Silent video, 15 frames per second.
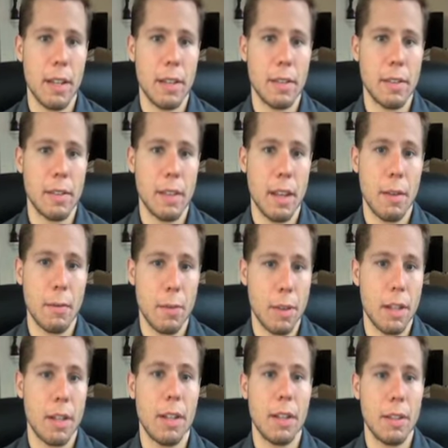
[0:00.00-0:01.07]
is a
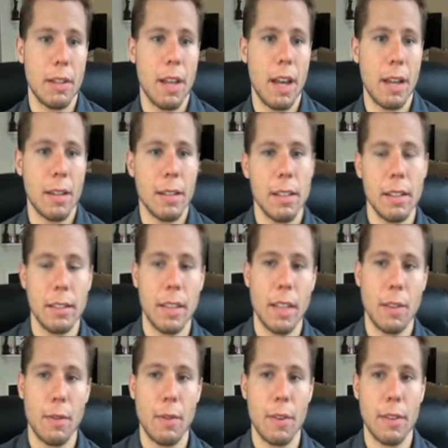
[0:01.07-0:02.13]
really good uh,
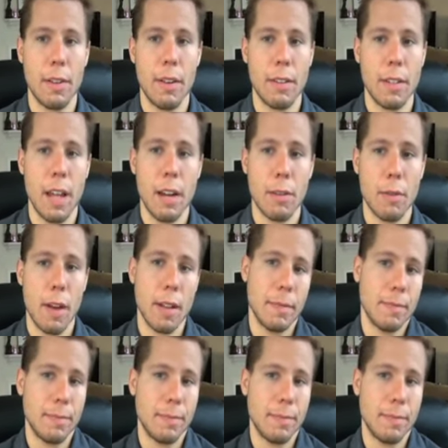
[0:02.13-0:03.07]
length for a title run.